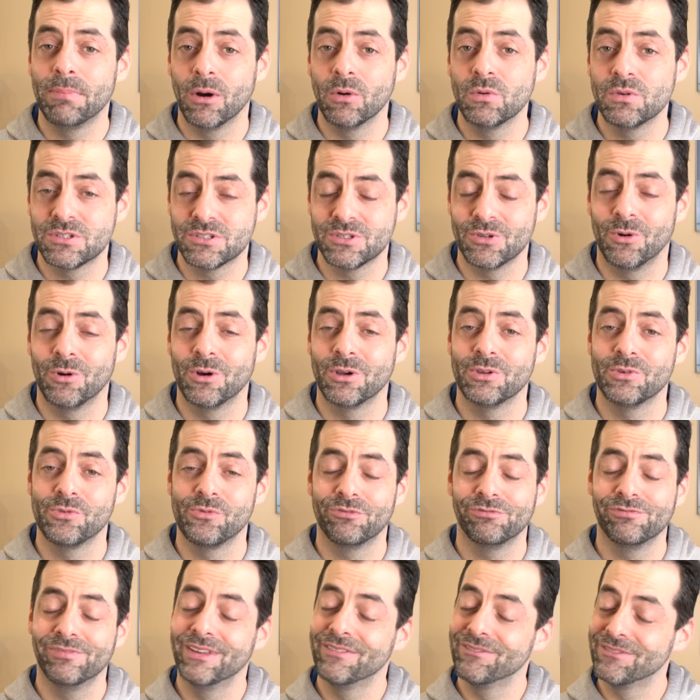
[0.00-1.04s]
boats or you
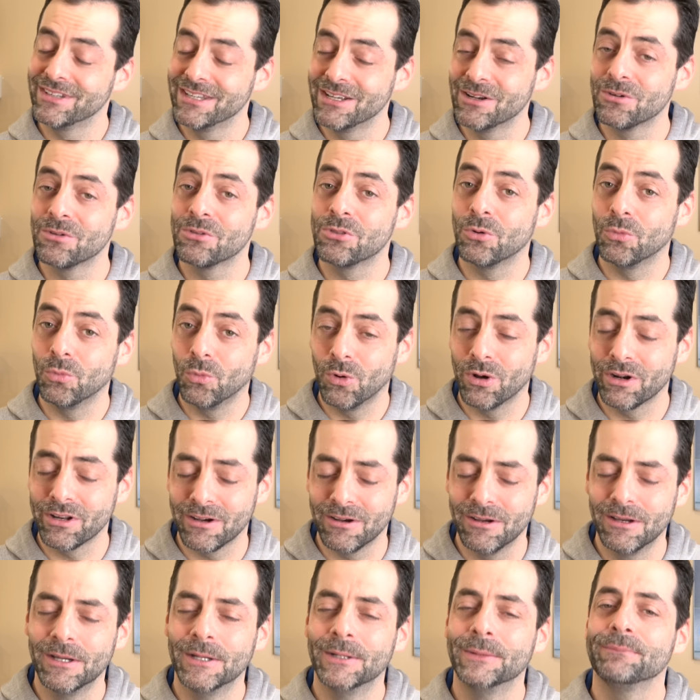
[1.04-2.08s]
live near the
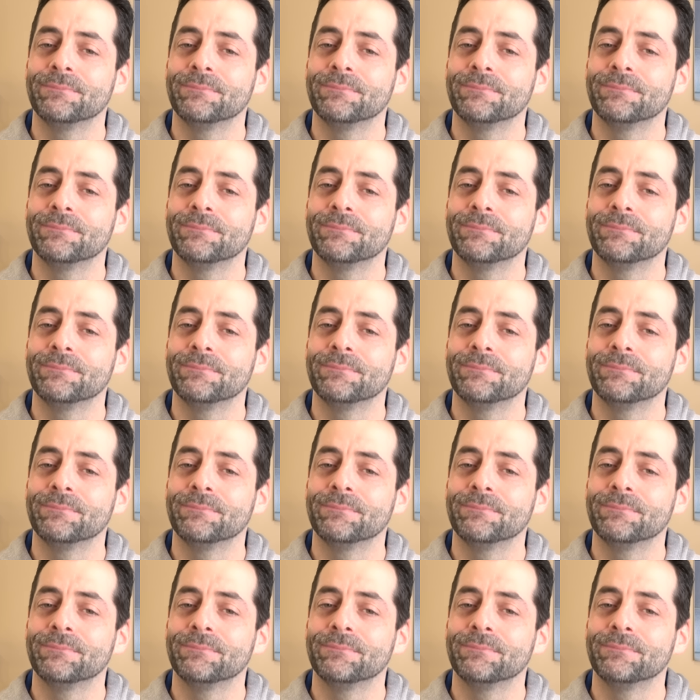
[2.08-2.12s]
water.